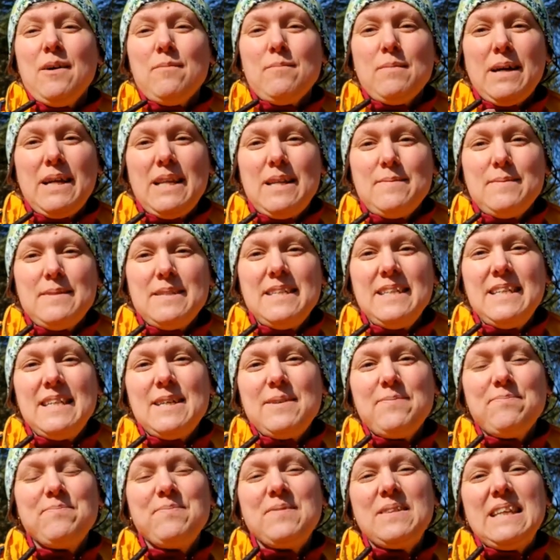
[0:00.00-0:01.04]
My name is
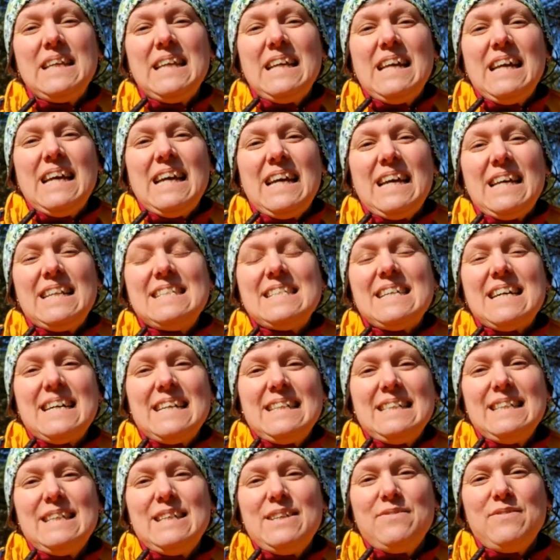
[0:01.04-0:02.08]
Niina and I
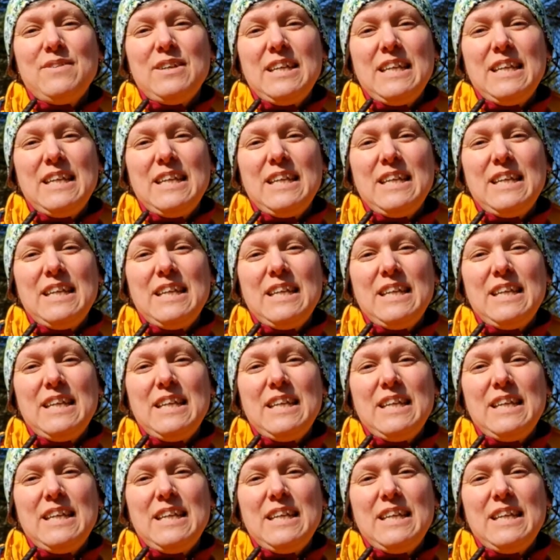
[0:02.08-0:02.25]
live